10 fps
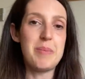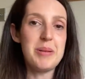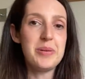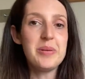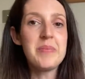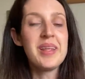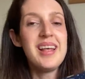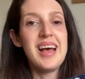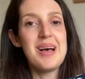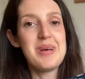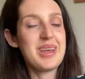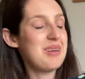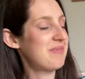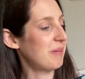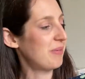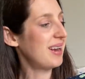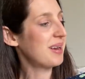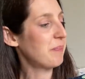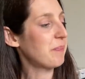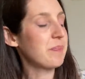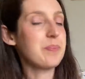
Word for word: people um, her cute fabric.